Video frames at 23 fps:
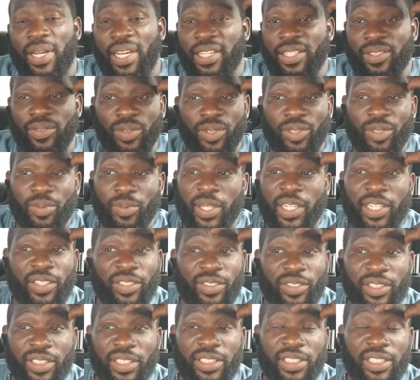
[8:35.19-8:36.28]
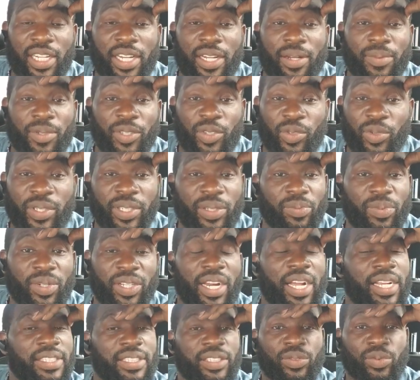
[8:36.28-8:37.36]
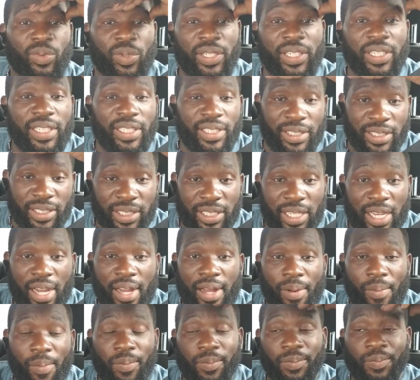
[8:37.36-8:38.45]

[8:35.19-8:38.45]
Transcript: I didn't want nobody to lose their job or quit, but I just wanted it to stop